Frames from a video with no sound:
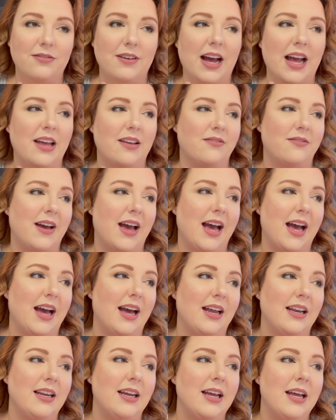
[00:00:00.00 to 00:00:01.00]
I've
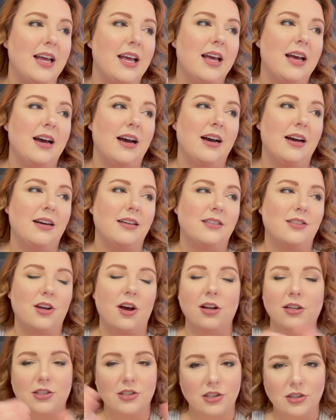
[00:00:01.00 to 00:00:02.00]
had uh,
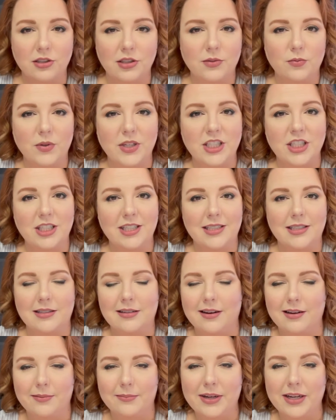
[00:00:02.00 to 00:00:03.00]
tonsils, which is
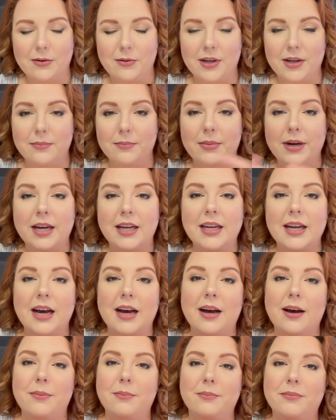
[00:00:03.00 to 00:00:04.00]
not a big one, but
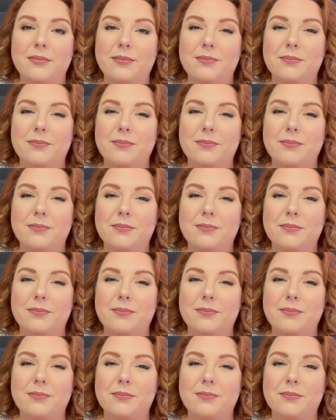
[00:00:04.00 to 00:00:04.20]
um,